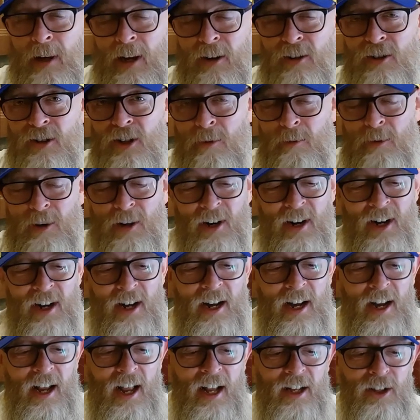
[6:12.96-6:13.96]
here somewhere
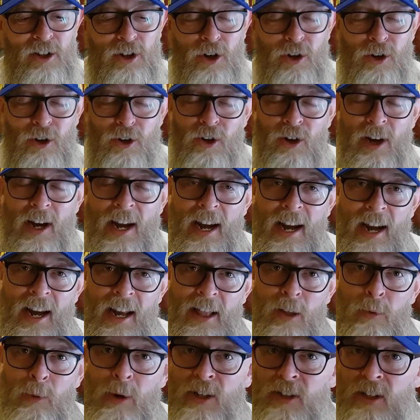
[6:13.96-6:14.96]
to
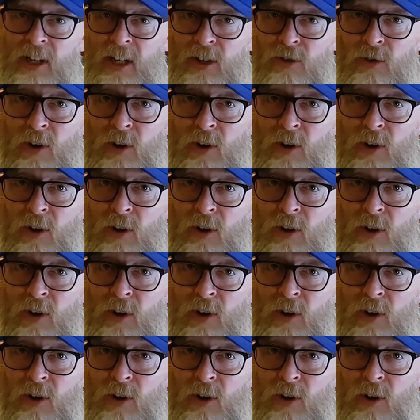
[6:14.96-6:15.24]
uh, the Whiskey